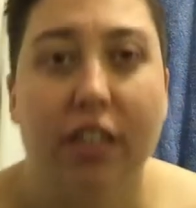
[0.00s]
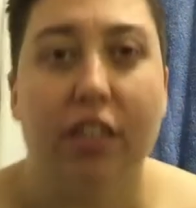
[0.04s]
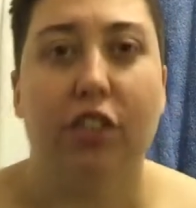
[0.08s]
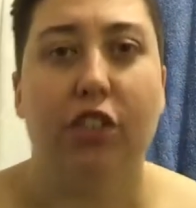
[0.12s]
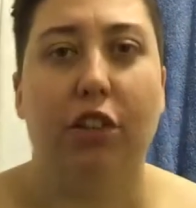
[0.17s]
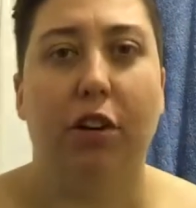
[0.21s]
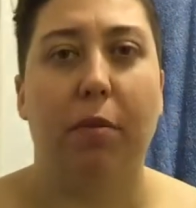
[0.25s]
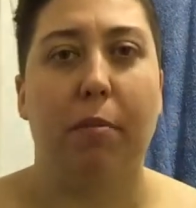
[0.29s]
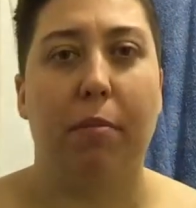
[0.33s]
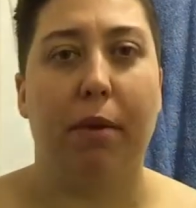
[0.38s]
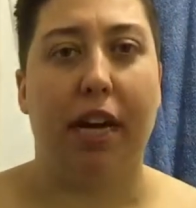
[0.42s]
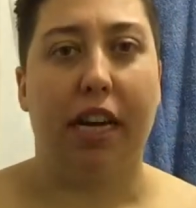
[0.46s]

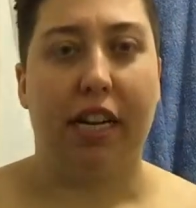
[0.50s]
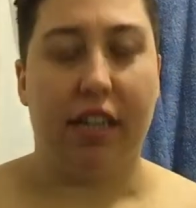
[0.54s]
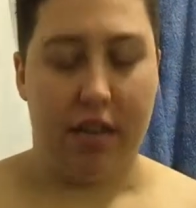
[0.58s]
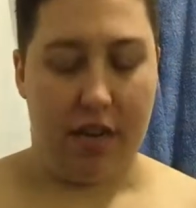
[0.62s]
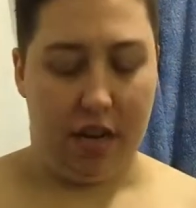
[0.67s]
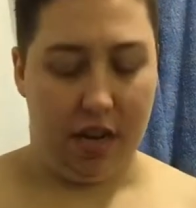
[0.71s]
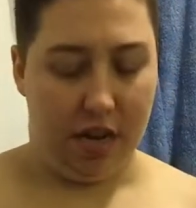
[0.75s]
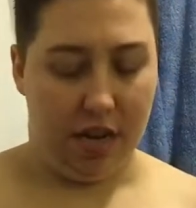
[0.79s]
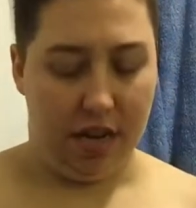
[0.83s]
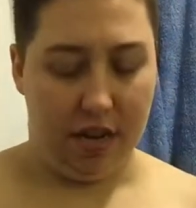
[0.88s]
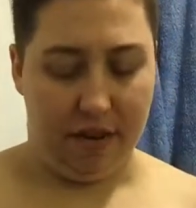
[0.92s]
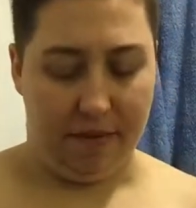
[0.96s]
shirt back
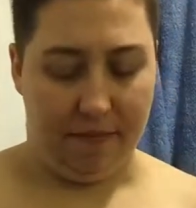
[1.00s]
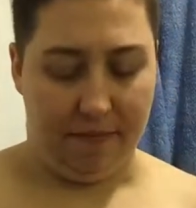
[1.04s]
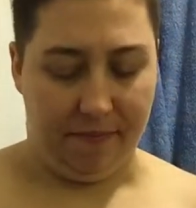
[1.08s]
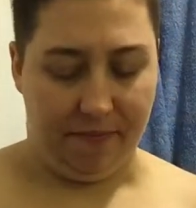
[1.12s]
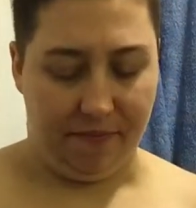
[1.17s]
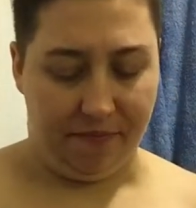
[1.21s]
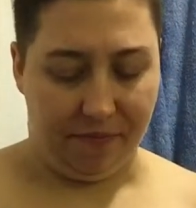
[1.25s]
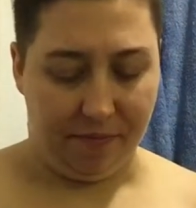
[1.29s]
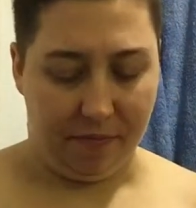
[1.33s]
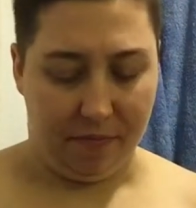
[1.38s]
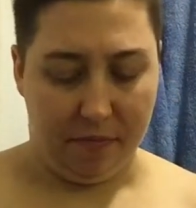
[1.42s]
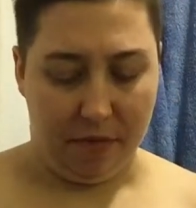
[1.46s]
on.
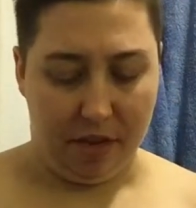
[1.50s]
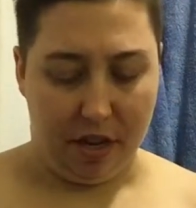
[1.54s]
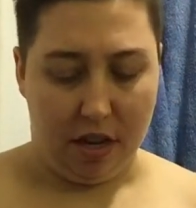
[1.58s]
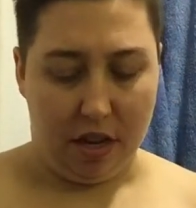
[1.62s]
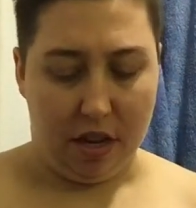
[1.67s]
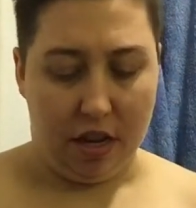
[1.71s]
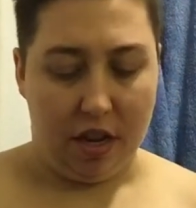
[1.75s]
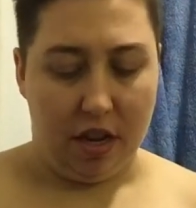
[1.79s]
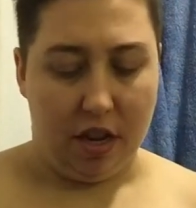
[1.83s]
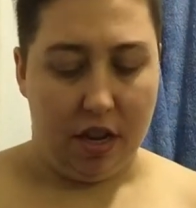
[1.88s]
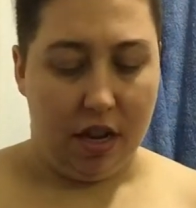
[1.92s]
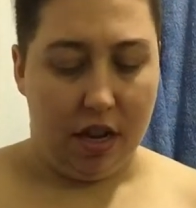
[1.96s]

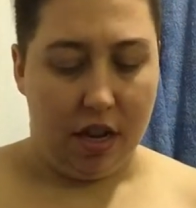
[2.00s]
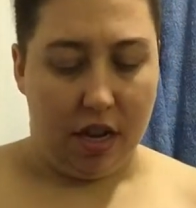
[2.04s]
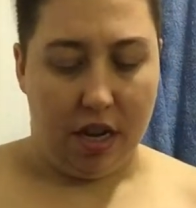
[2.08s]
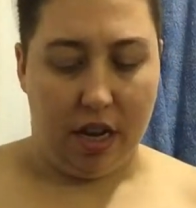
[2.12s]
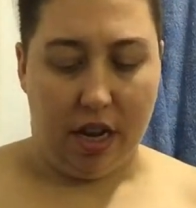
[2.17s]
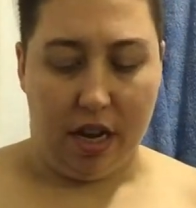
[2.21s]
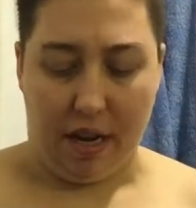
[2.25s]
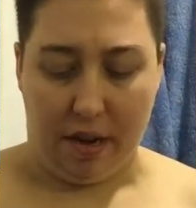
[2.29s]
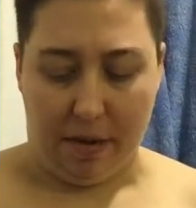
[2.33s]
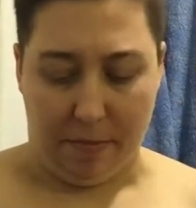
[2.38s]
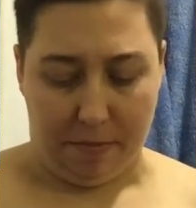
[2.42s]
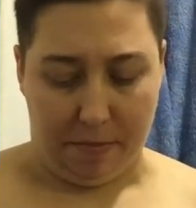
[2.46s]

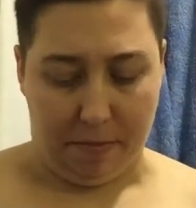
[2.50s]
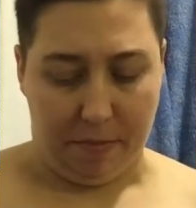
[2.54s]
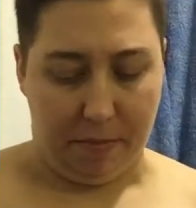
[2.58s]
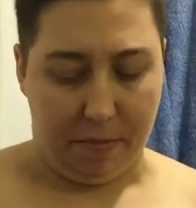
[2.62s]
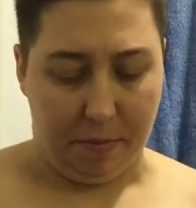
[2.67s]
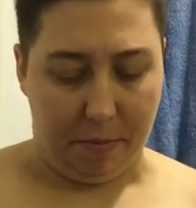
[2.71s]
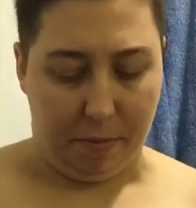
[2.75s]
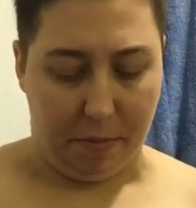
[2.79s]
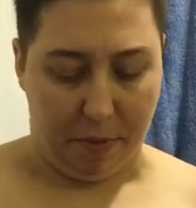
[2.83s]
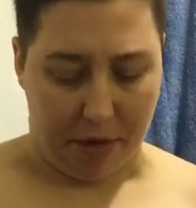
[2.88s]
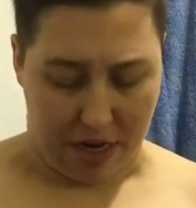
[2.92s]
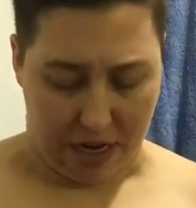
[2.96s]

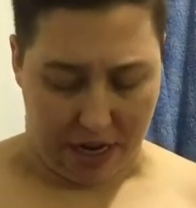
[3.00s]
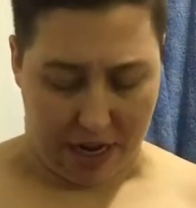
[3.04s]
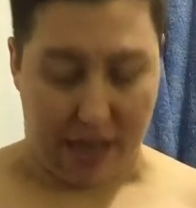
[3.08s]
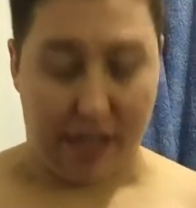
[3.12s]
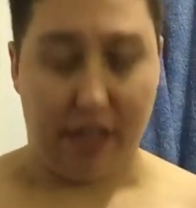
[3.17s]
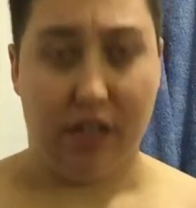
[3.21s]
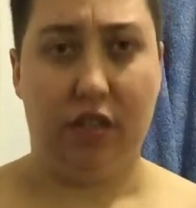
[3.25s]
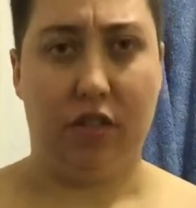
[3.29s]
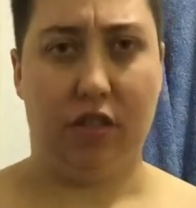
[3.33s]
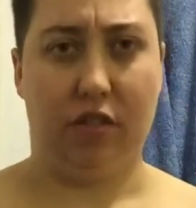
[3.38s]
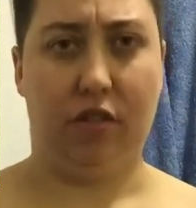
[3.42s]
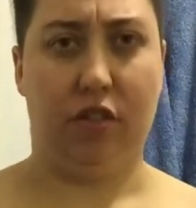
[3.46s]
But yeah,
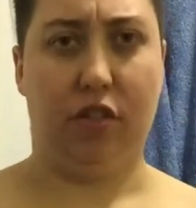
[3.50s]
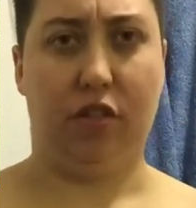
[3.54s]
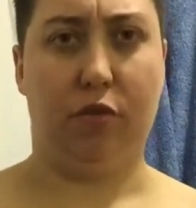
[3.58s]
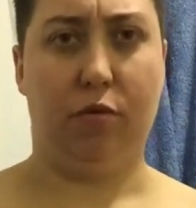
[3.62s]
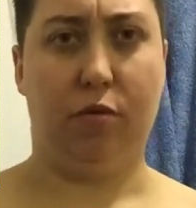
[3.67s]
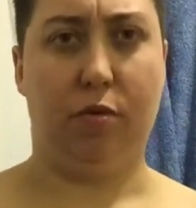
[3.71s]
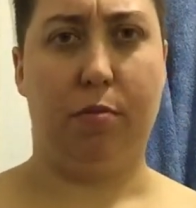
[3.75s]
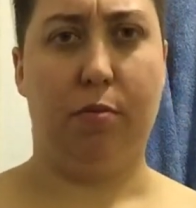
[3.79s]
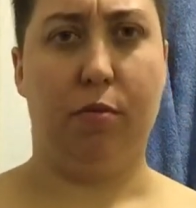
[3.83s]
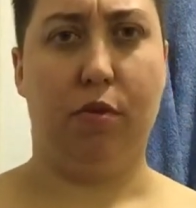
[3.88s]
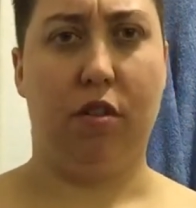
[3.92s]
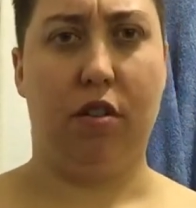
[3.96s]
so just
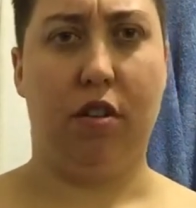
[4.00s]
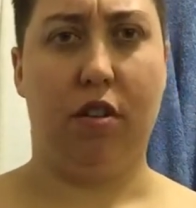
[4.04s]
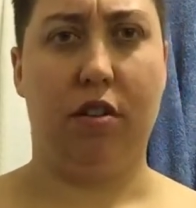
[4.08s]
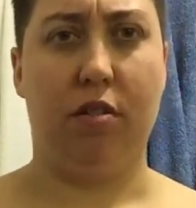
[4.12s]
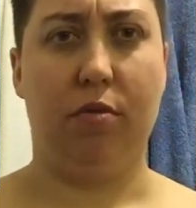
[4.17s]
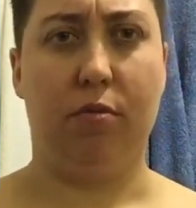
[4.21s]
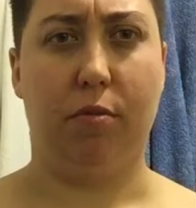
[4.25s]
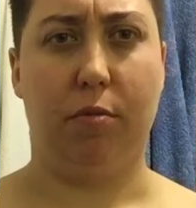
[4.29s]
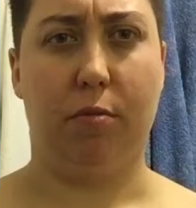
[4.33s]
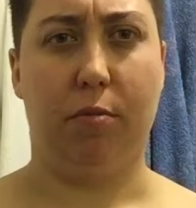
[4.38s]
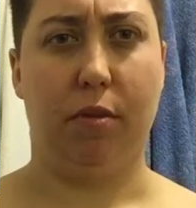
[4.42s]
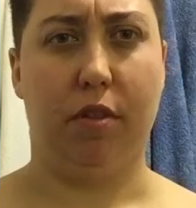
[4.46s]
one more
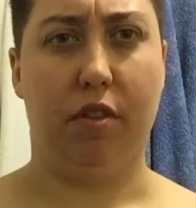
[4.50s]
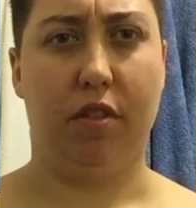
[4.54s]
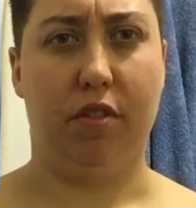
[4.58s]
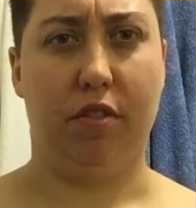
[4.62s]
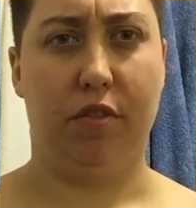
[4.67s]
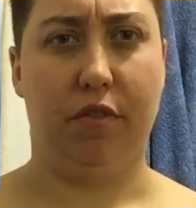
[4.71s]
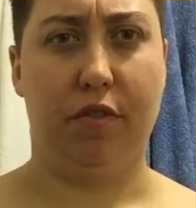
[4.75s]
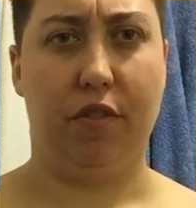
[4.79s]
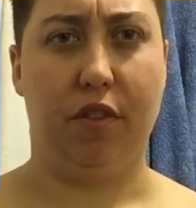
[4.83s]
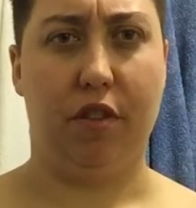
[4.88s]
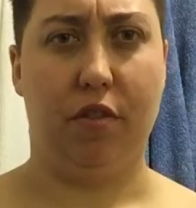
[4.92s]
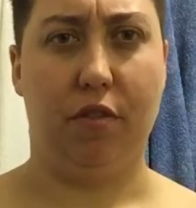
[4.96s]
little
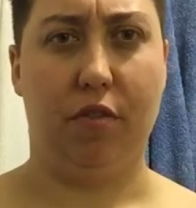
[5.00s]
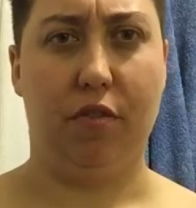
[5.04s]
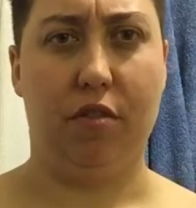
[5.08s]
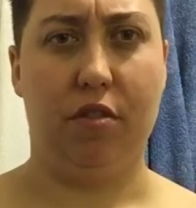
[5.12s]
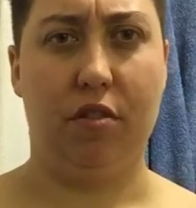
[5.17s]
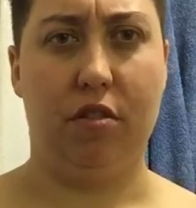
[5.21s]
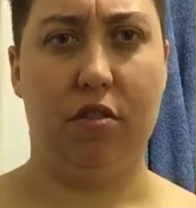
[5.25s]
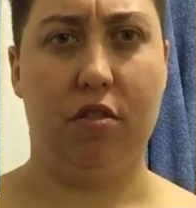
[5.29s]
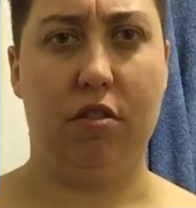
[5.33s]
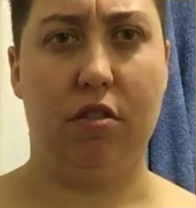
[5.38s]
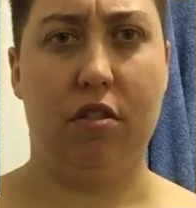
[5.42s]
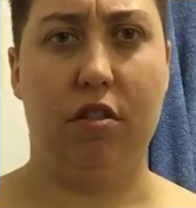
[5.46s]
view
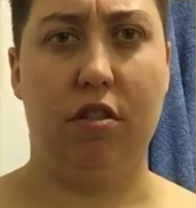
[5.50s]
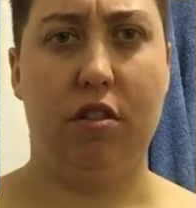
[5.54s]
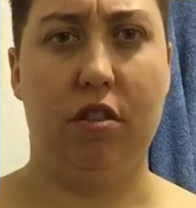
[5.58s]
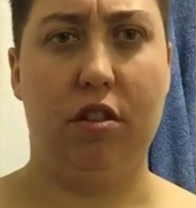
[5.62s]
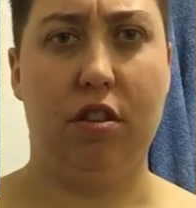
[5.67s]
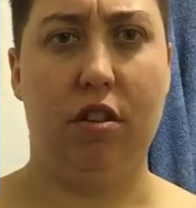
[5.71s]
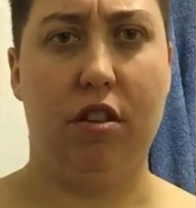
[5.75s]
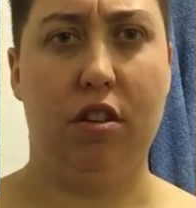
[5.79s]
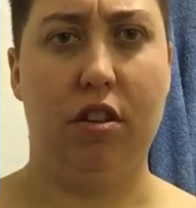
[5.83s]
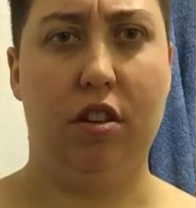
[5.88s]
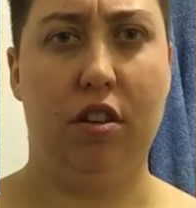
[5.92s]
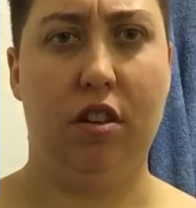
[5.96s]

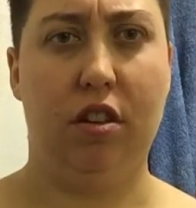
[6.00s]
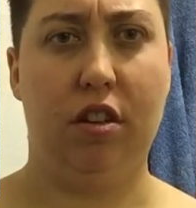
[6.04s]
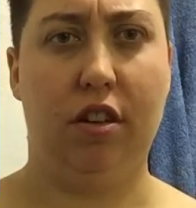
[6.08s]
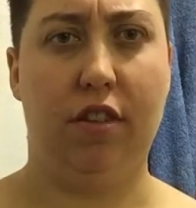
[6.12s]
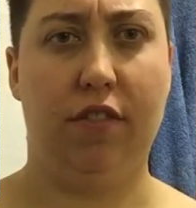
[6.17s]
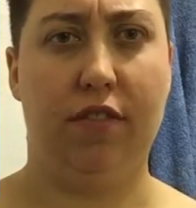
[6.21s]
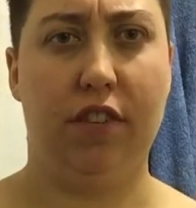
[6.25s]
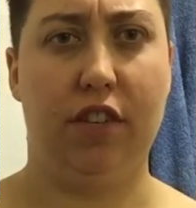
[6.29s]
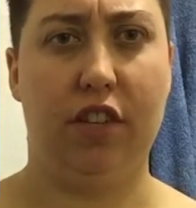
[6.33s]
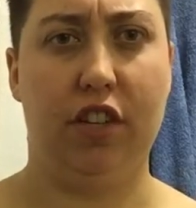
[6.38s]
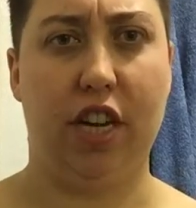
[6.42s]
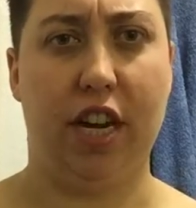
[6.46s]
of
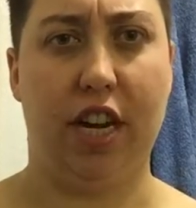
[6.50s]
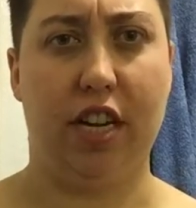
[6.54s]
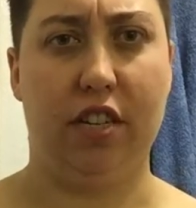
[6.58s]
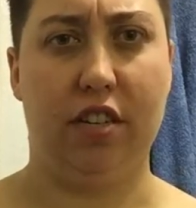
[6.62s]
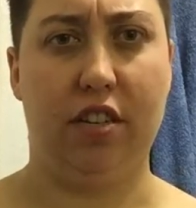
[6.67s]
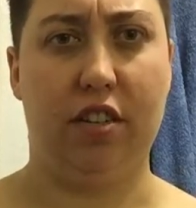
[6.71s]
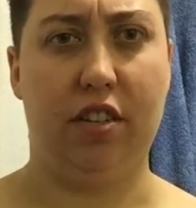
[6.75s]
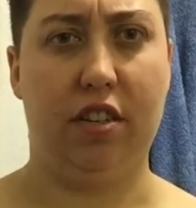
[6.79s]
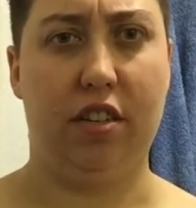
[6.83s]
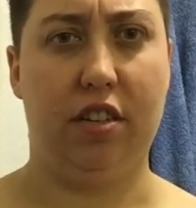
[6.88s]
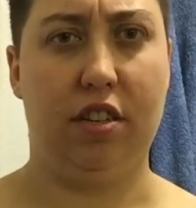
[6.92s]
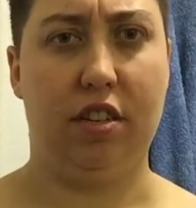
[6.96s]
the
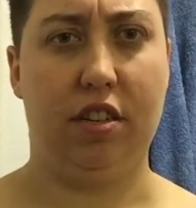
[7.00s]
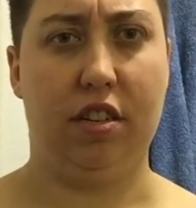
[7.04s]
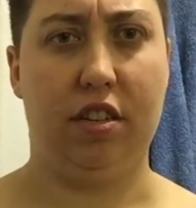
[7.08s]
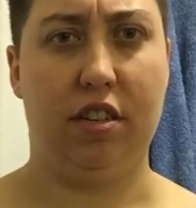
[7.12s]
chest.